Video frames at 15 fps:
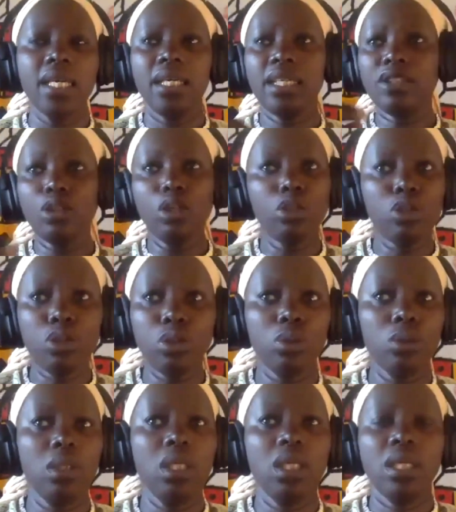It's not
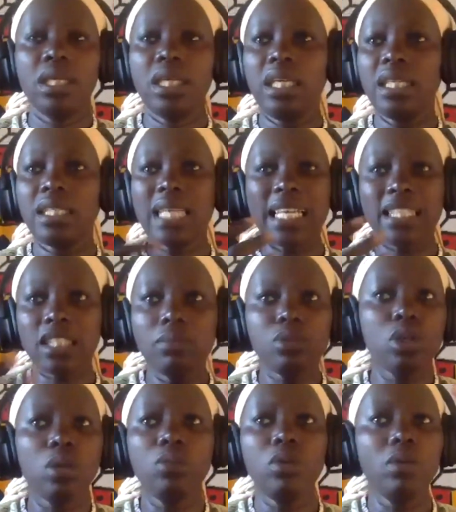true. It's
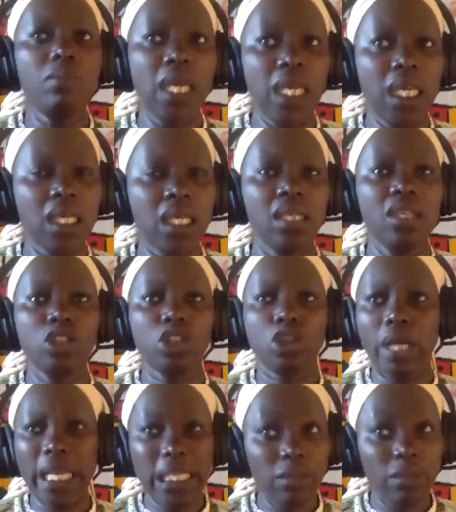assumption we make.
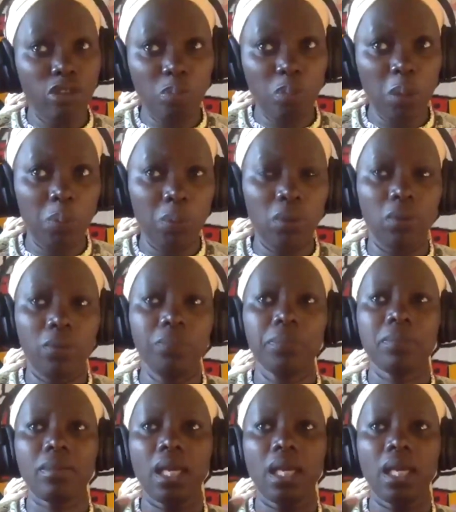Connect with people.